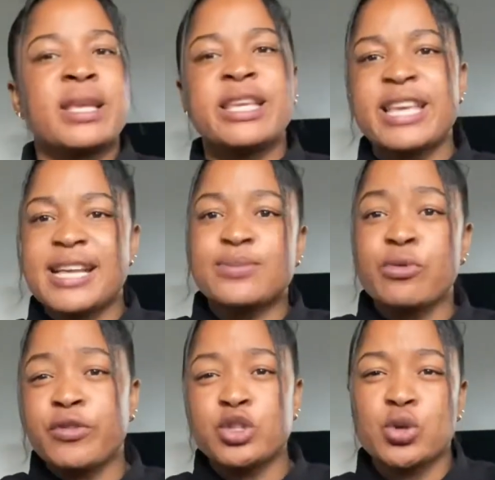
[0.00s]
Yes,
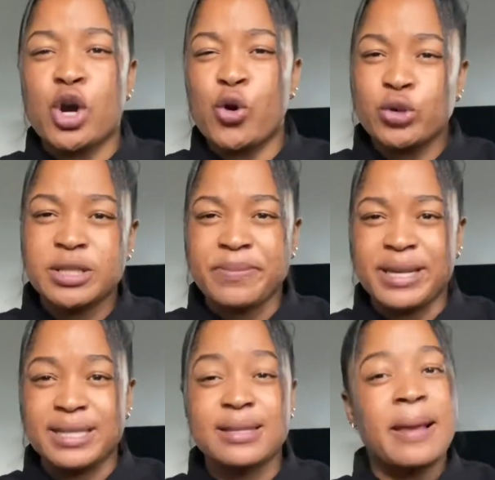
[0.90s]
moving to your own
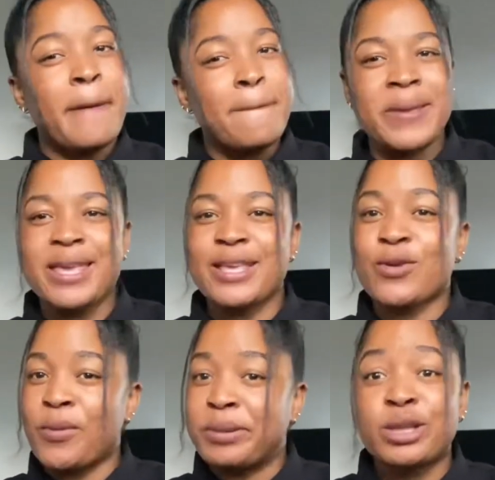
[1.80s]
space, be it
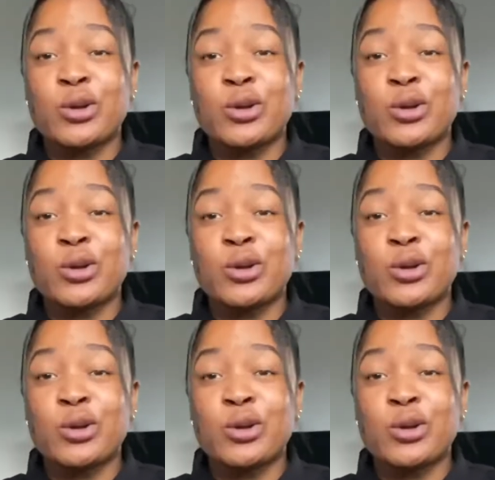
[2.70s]
completed